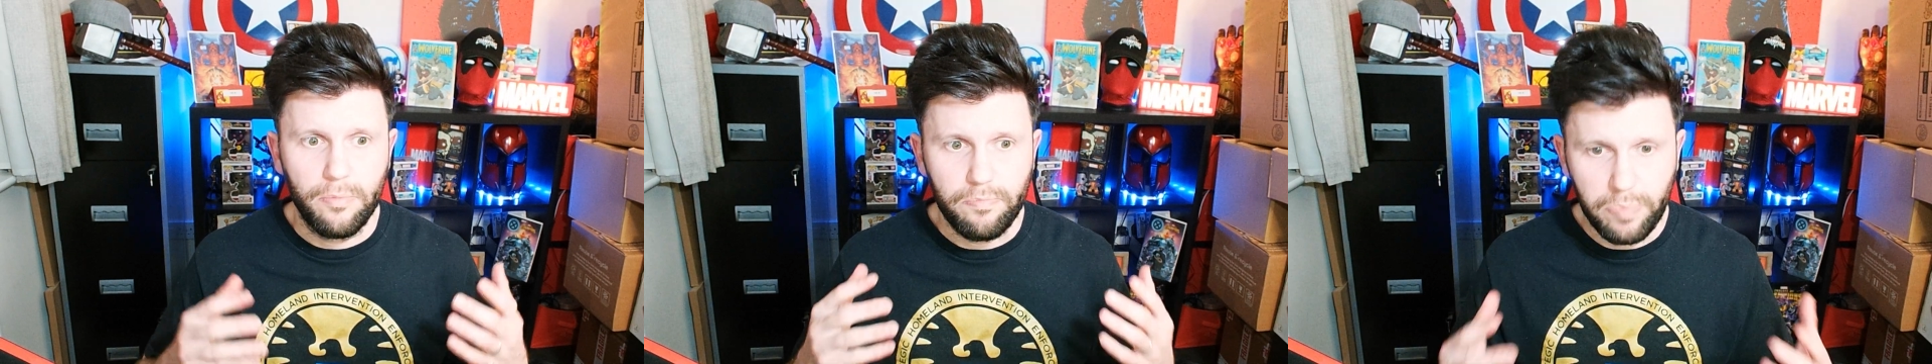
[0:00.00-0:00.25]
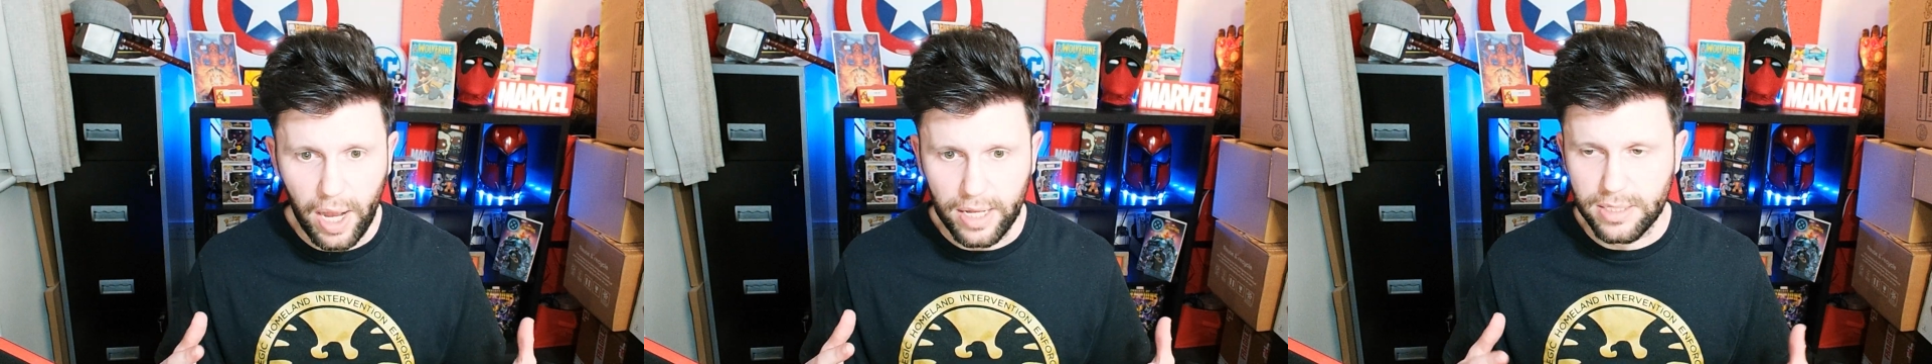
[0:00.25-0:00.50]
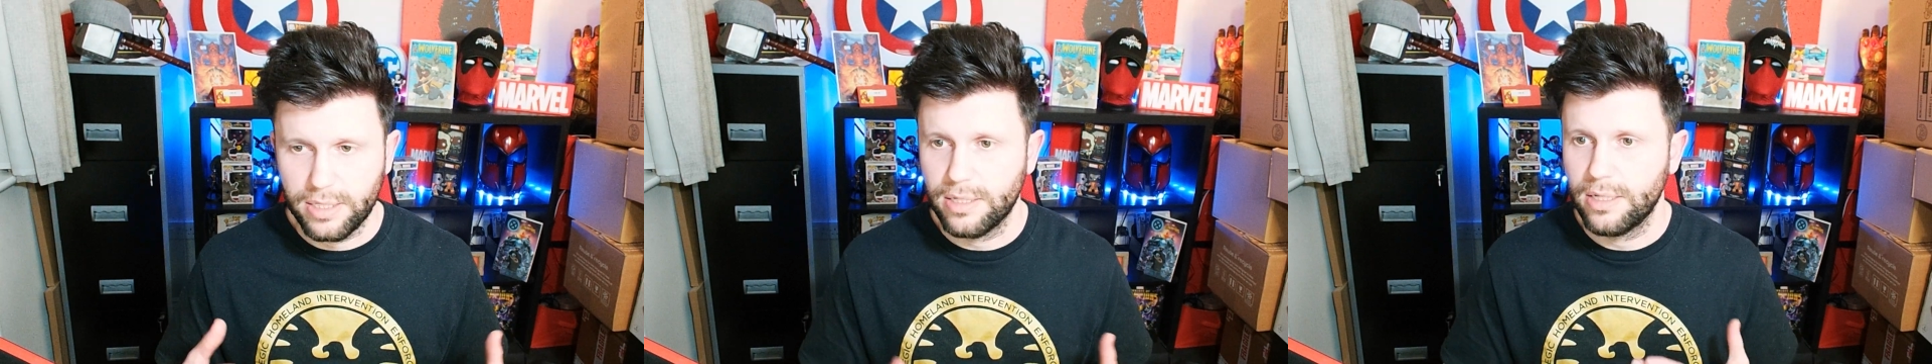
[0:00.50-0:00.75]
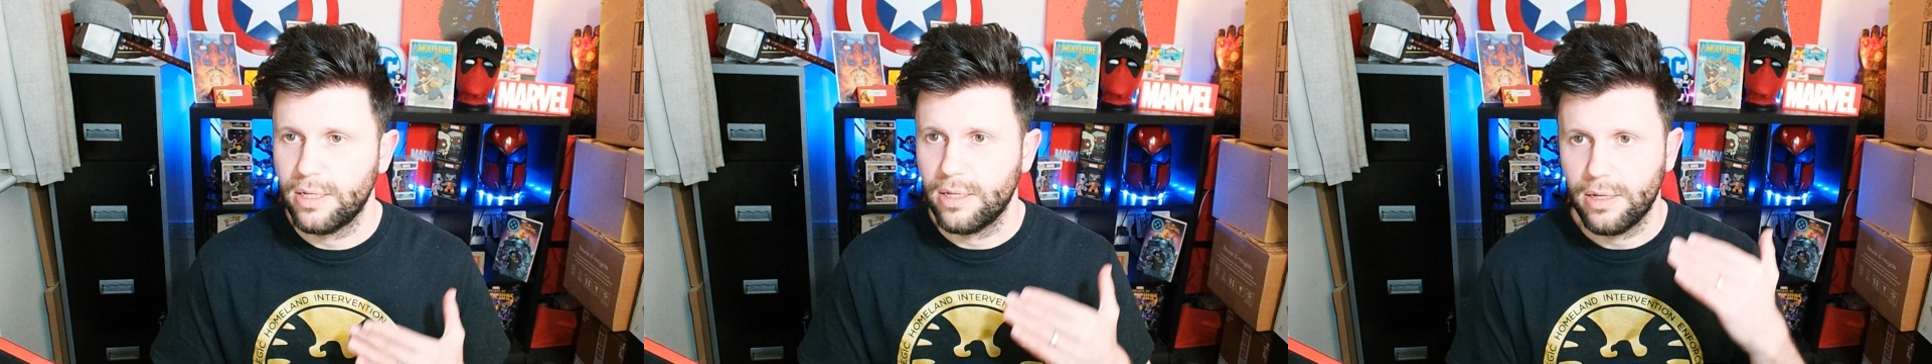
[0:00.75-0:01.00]
But
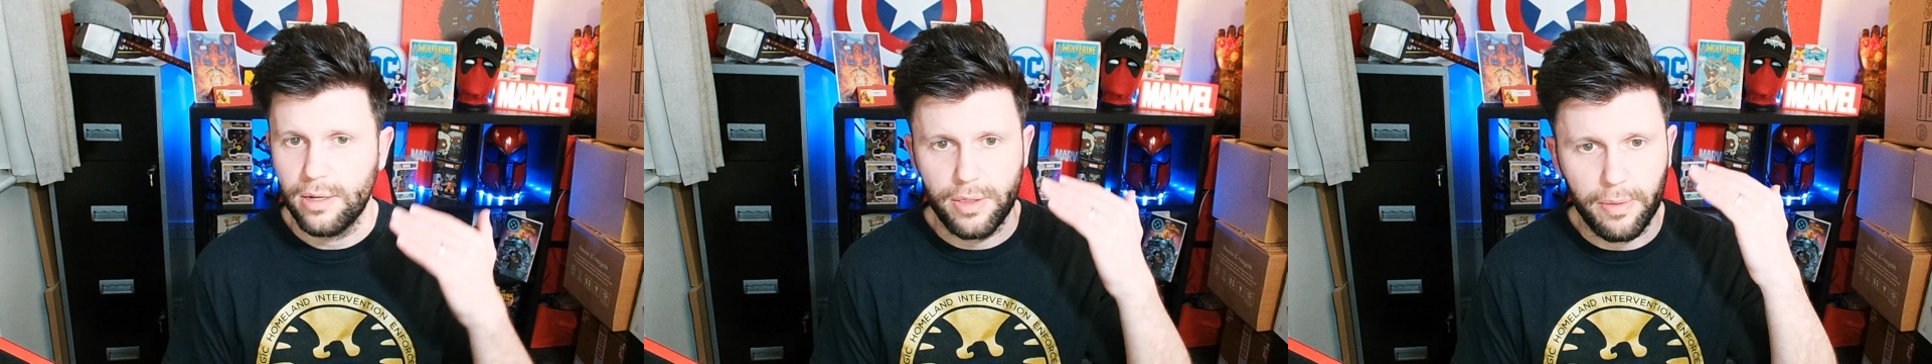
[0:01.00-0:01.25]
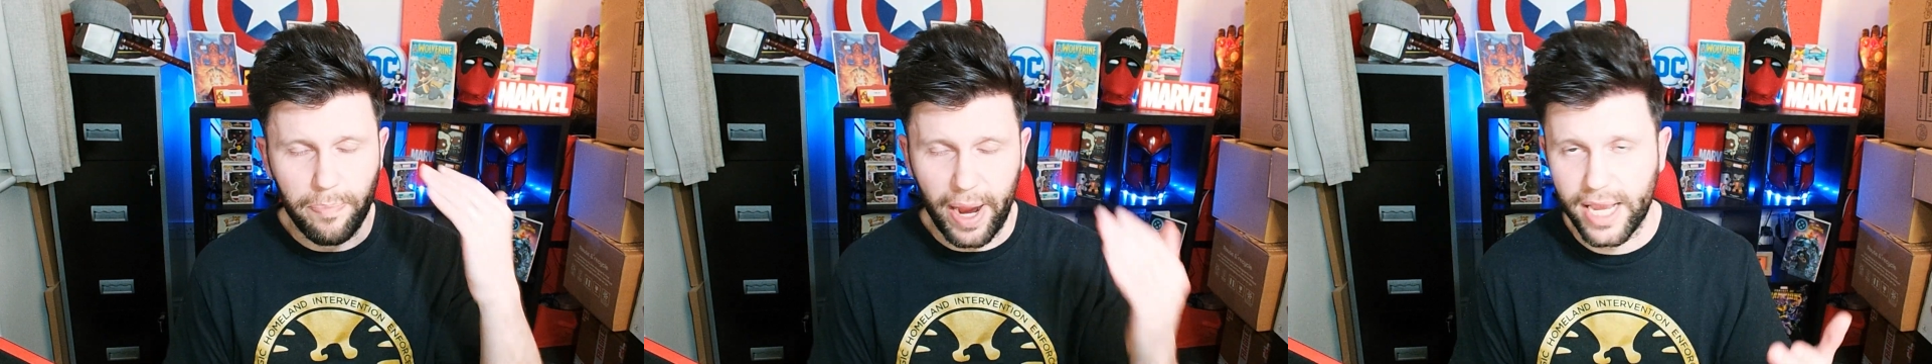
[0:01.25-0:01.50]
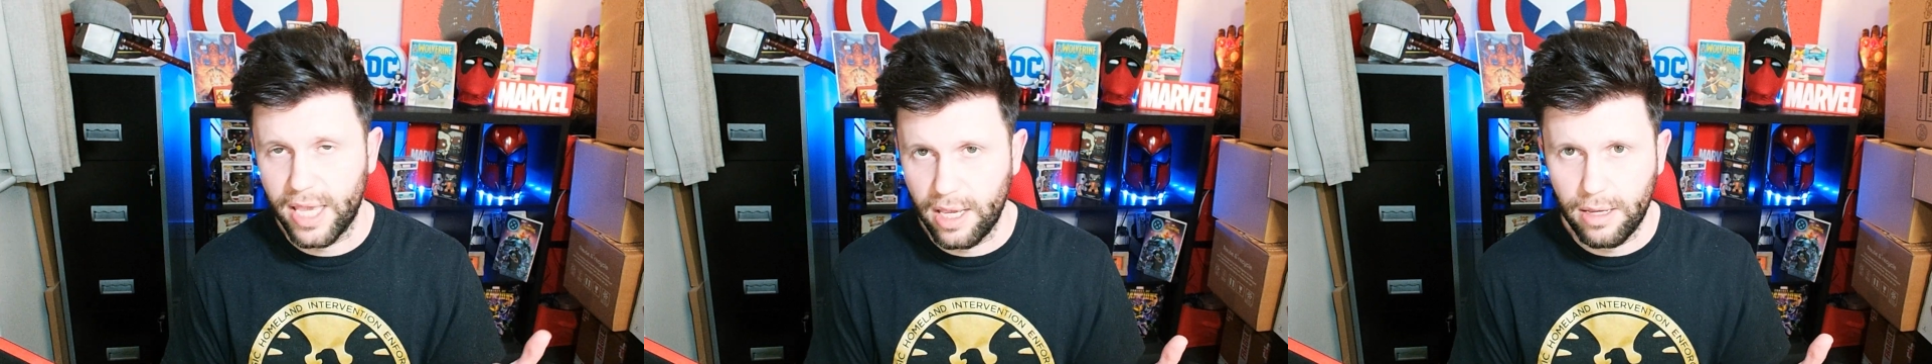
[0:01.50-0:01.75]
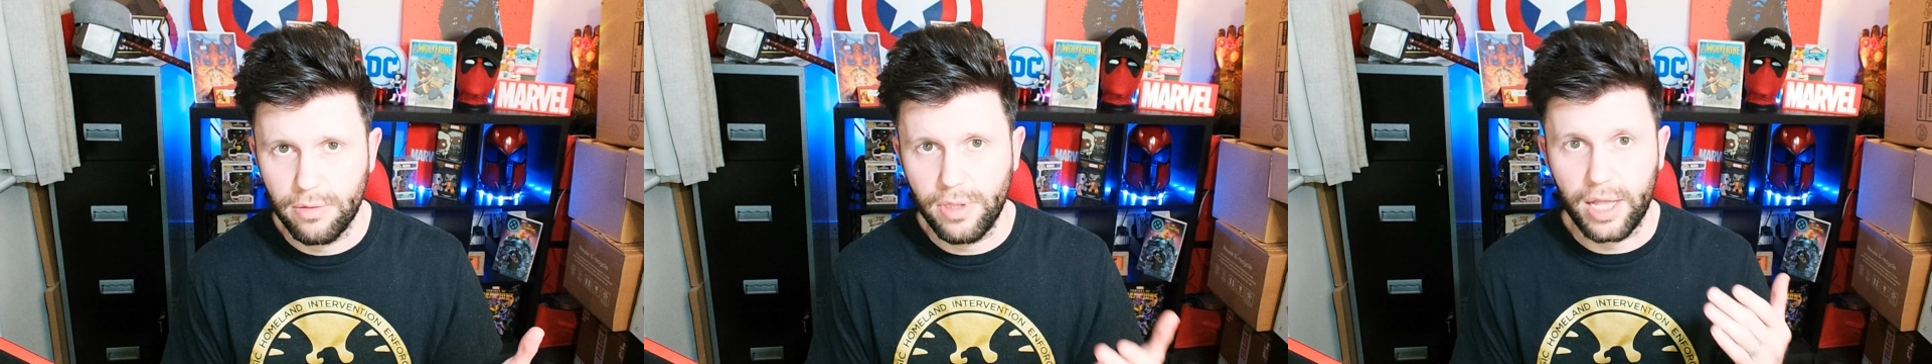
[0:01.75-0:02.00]
the
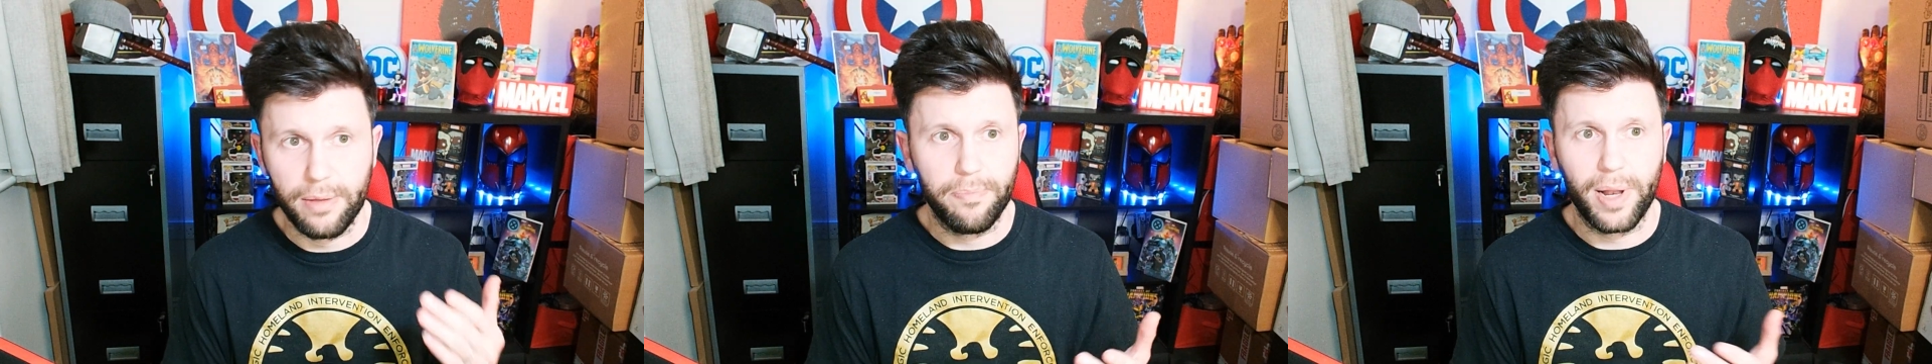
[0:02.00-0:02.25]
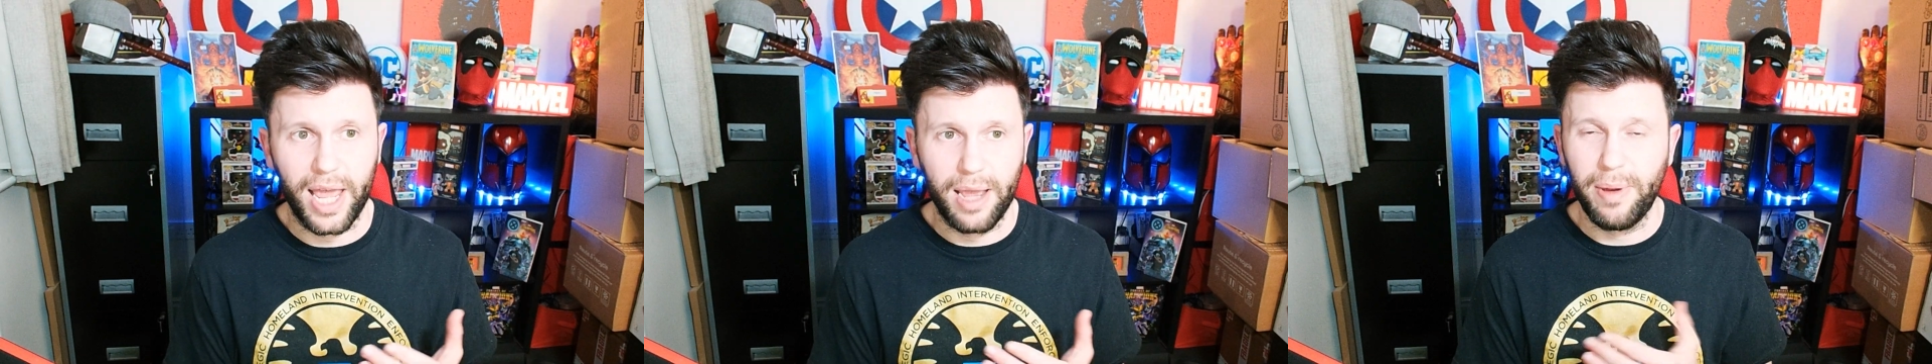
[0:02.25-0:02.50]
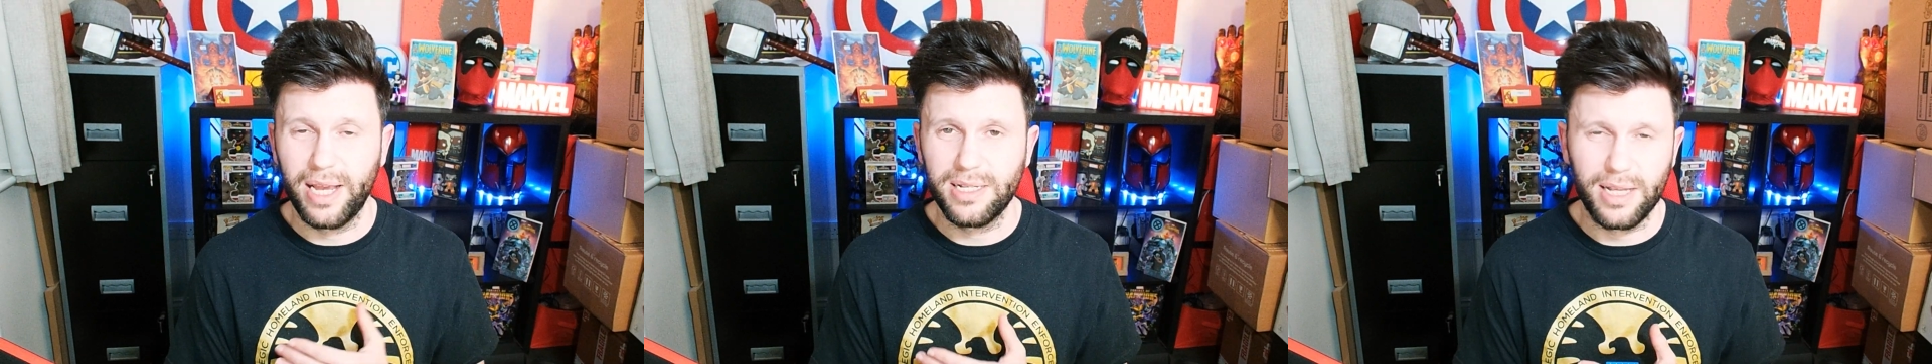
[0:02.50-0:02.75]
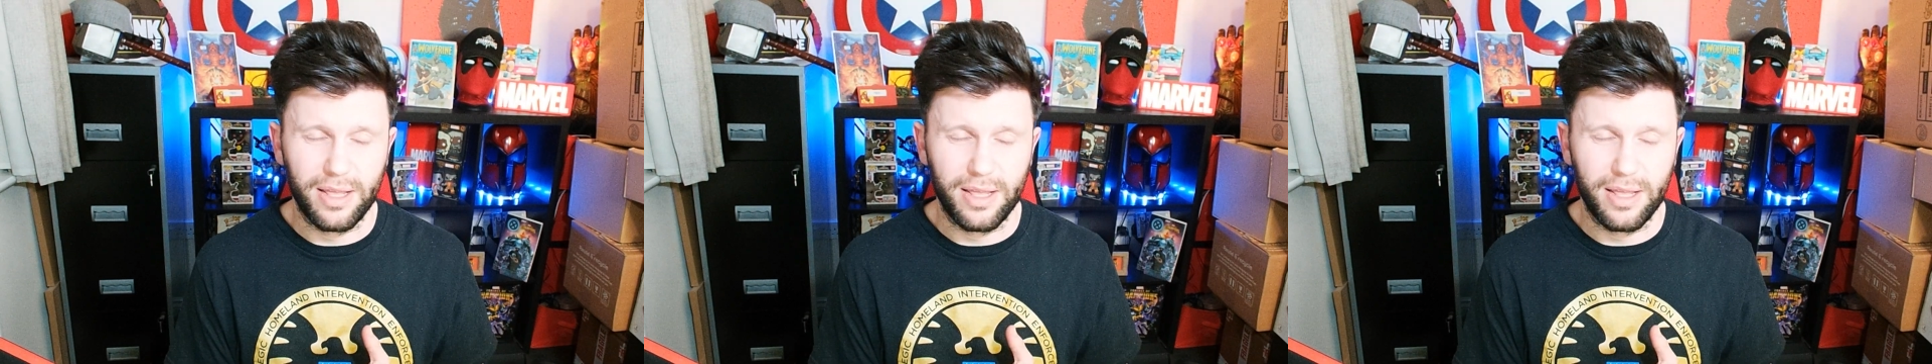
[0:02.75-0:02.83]
backing that the player base,